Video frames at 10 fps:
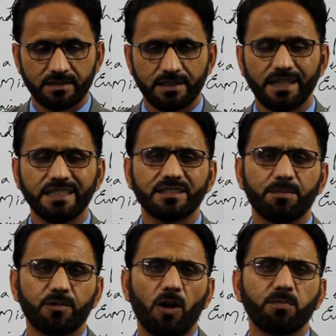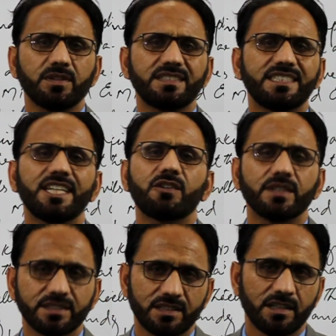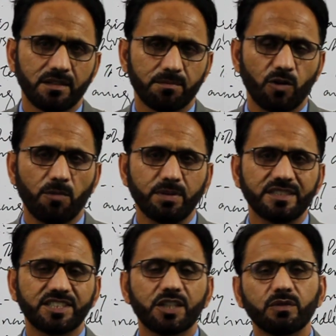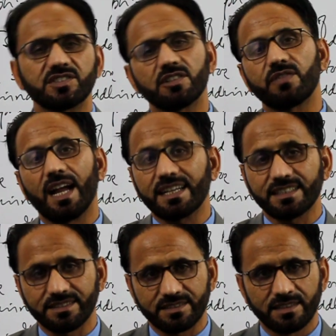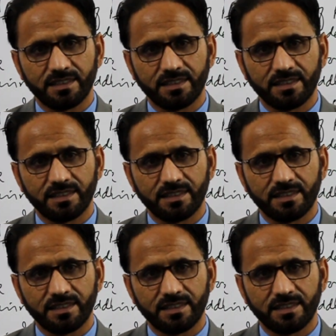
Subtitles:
There is a proper sequence of actions.